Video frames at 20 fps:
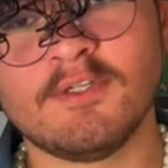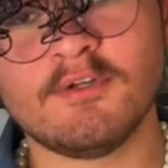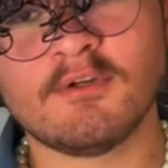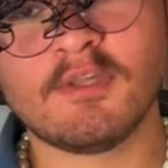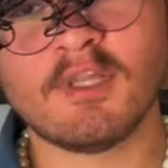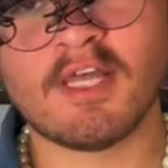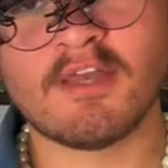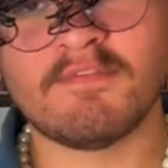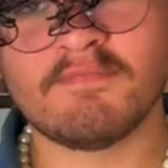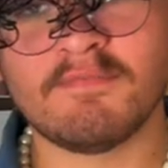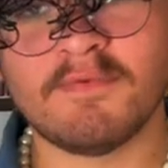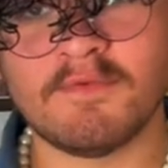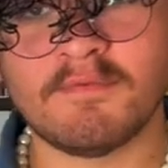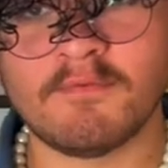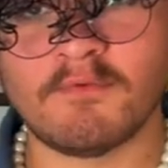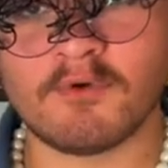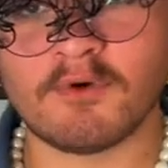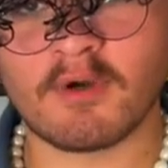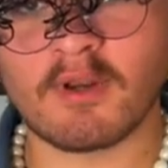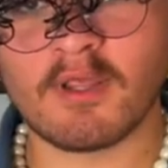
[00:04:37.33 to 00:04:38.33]
your life
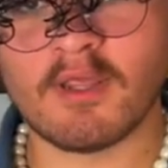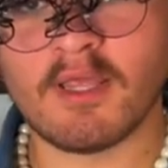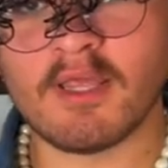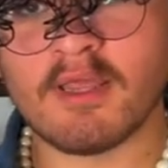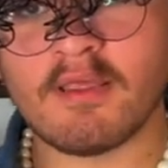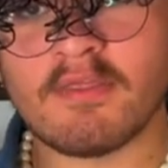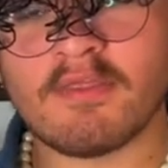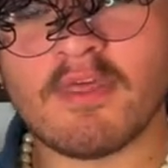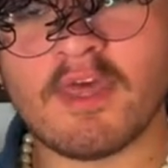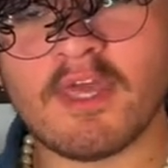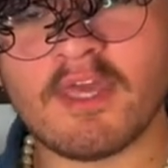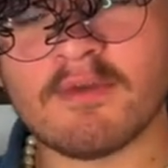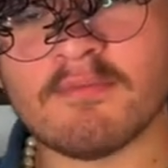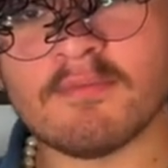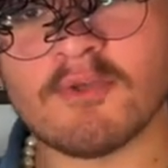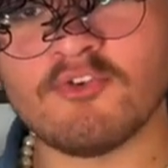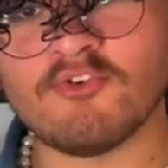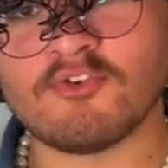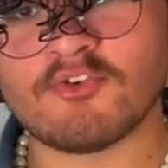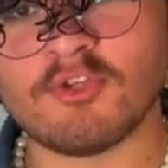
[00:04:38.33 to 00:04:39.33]
before. The
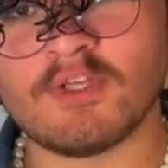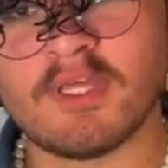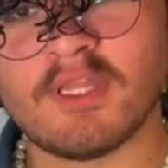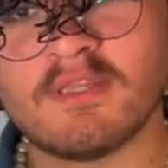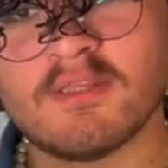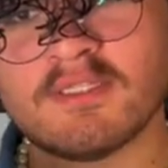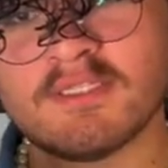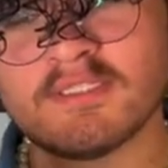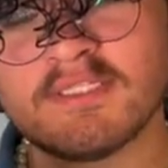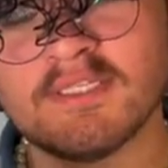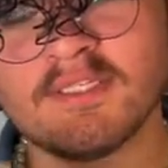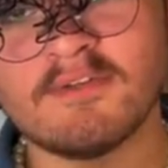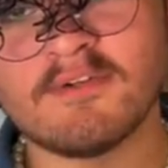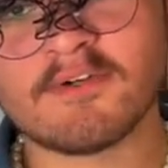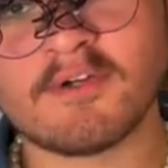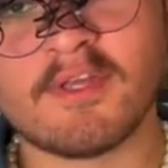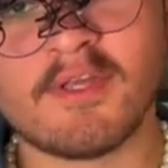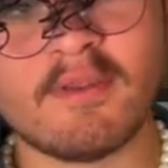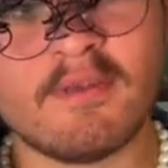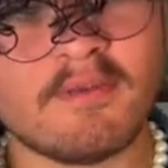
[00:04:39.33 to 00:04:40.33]
imagery and the
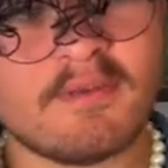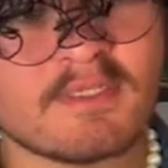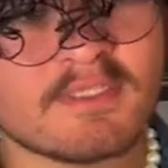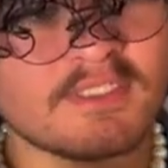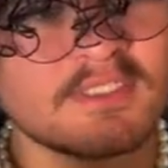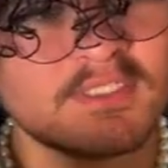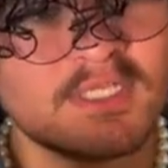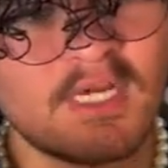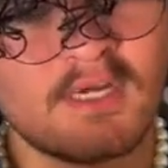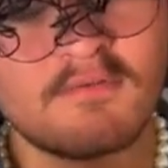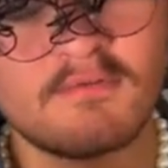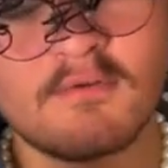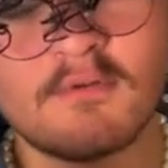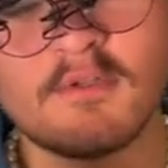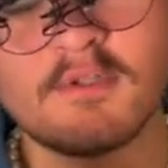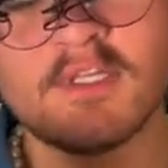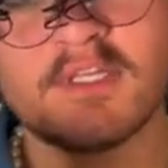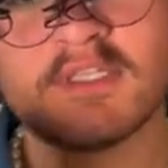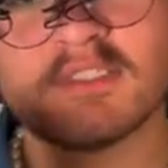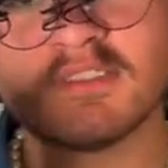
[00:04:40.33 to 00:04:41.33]
scenery in this
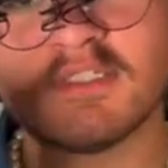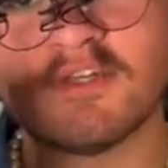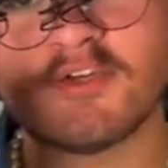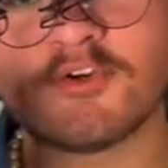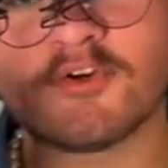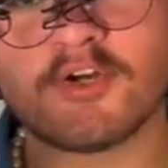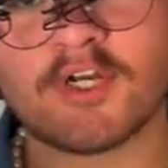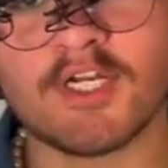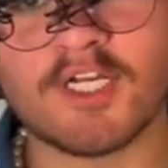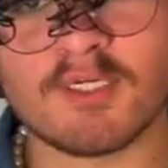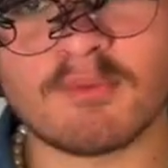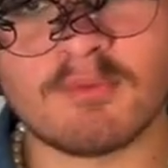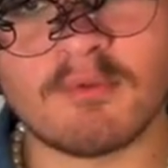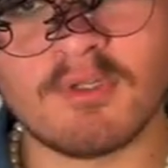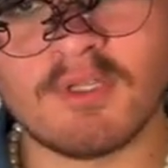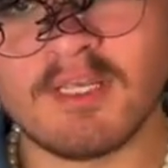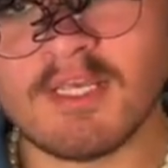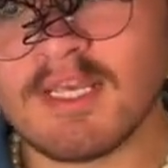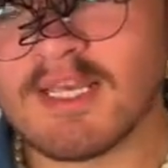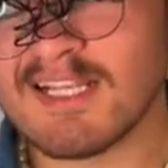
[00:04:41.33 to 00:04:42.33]
novel is
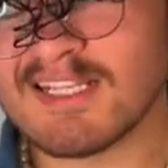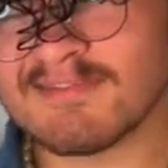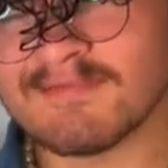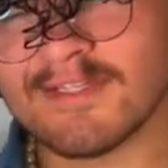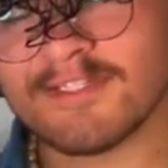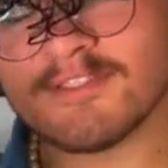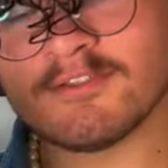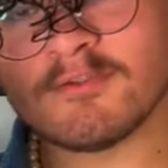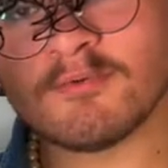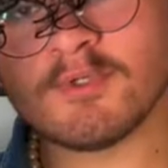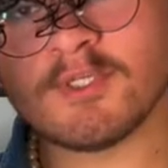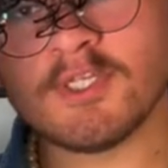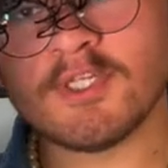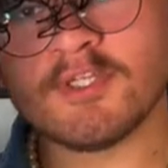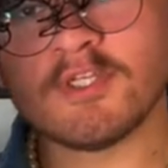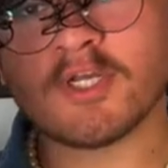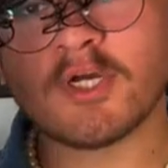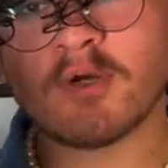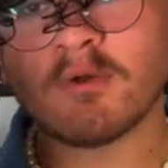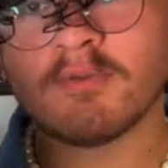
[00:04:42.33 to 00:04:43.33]
incredible, especially when
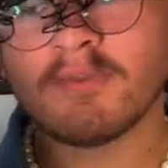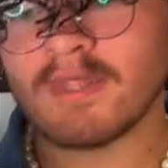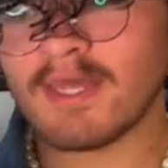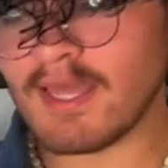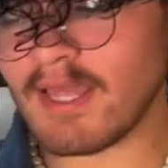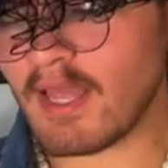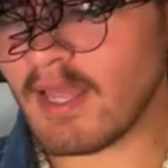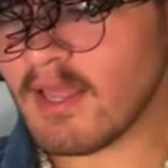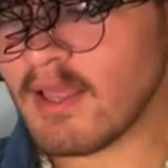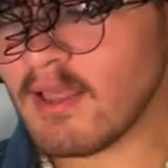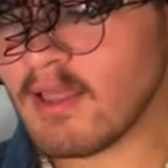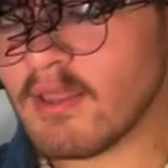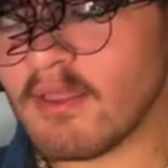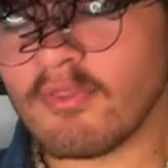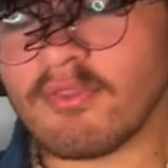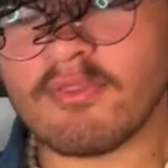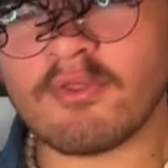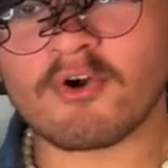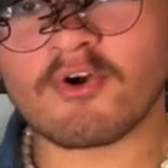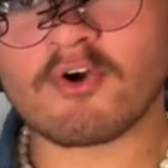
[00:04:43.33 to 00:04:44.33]
you know that
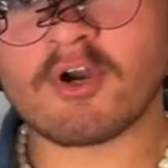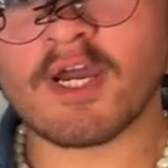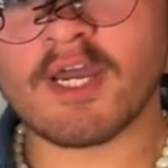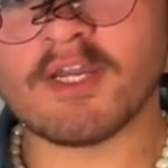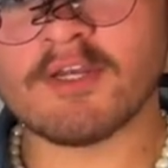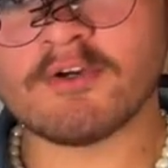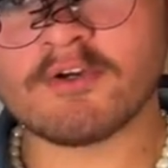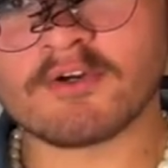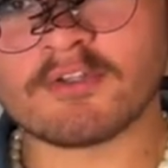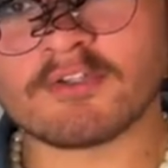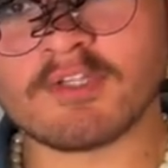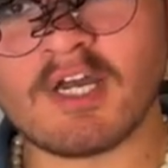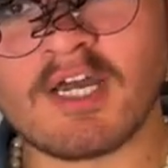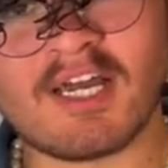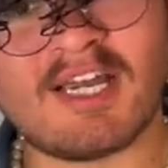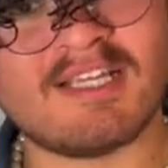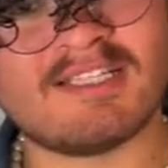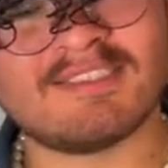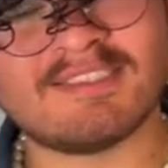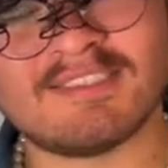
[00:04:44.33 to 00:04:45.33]
the writer,
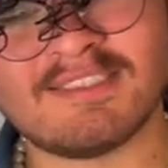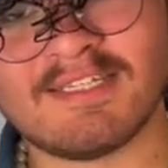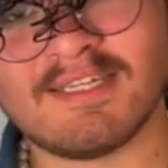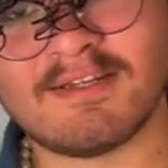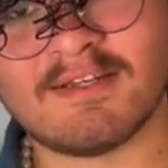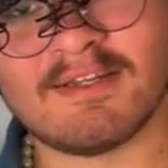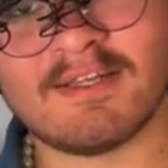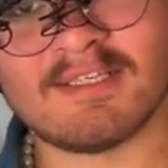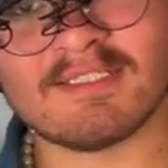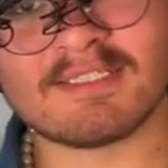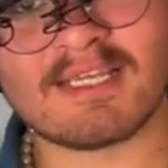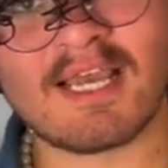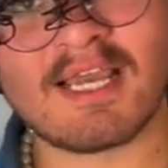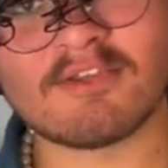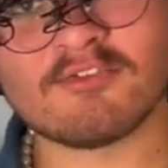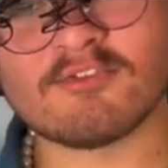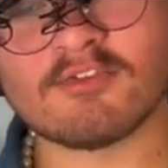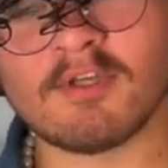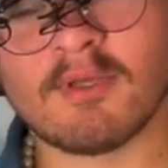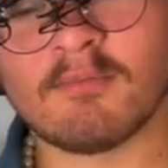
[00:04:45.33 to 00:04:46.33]
Taha Hussein, is
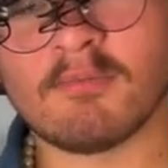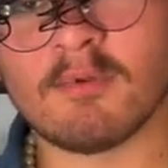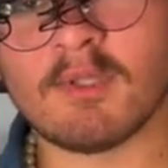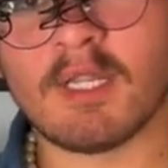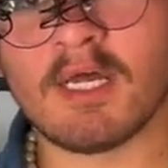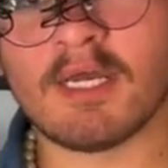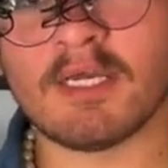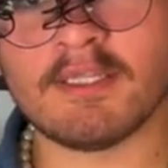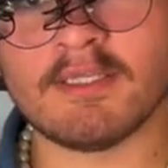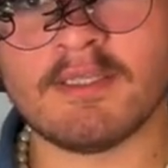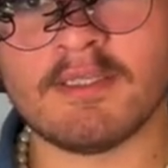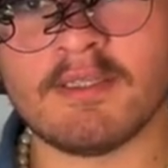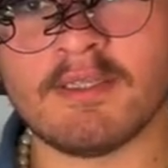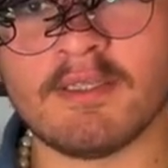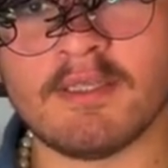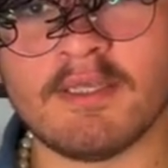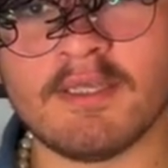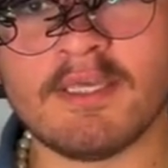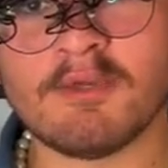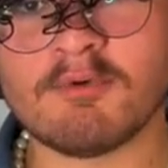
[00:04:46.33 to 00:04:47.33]
actually blind.
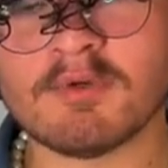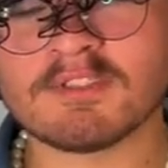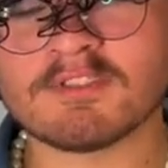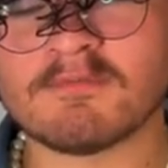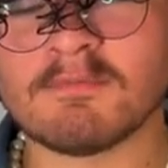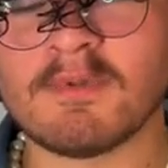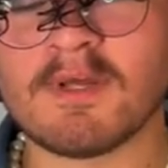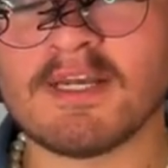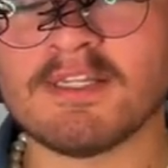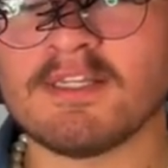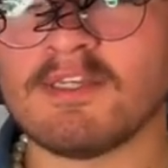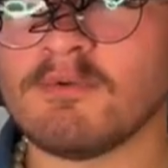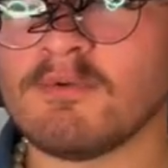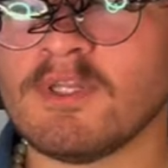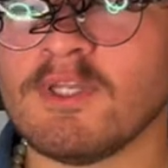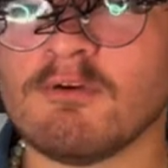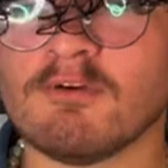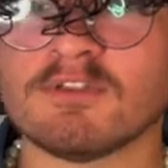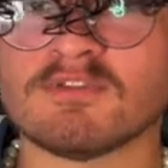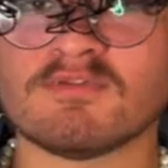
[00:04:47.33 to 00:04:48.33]
He was blinded when
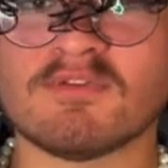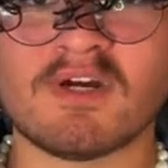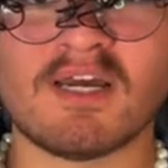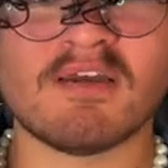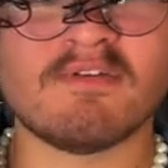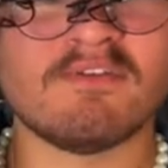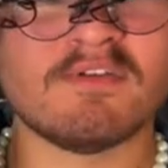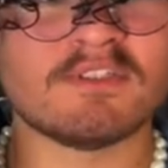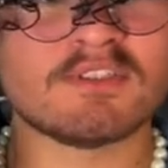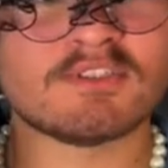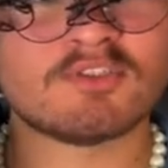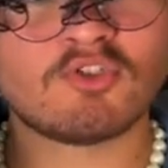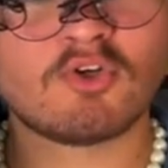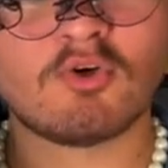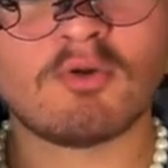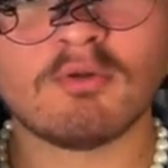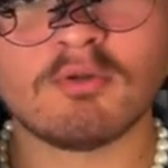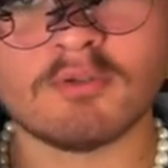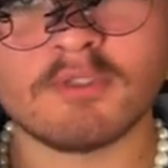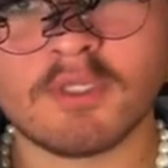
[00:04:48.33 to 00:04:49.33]
he was 5 years
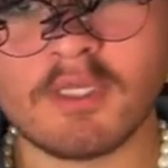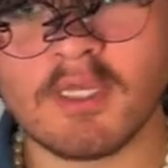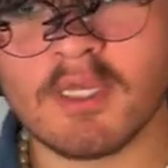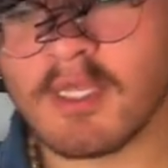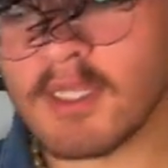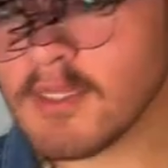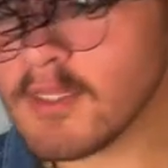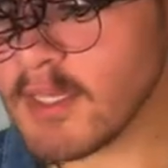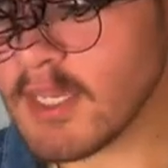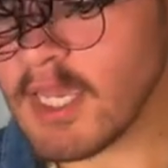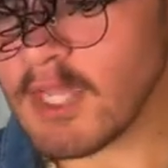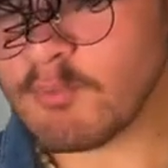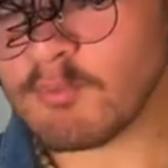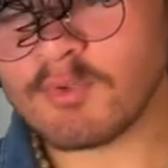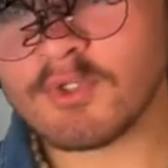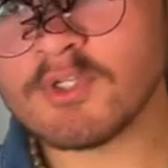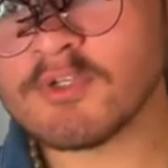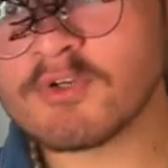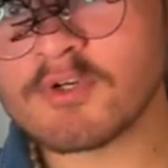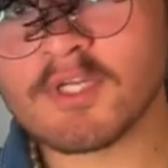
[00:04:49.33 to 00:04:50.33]
old. And
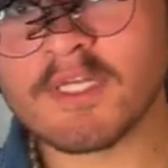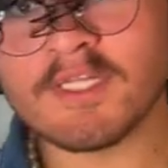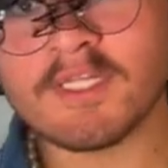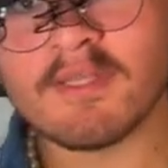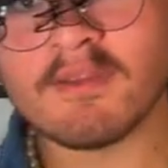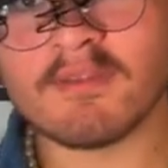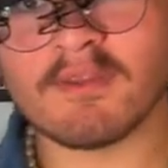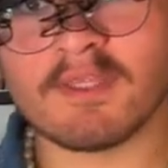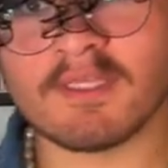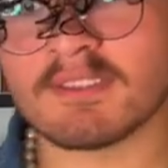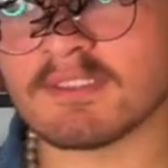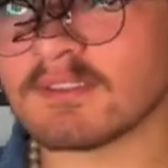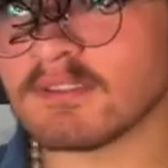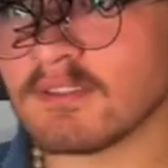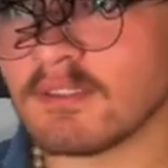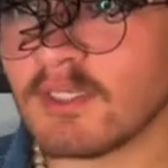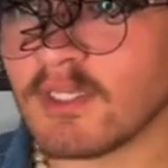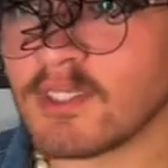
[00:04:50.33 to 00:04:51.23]
when you're reading this,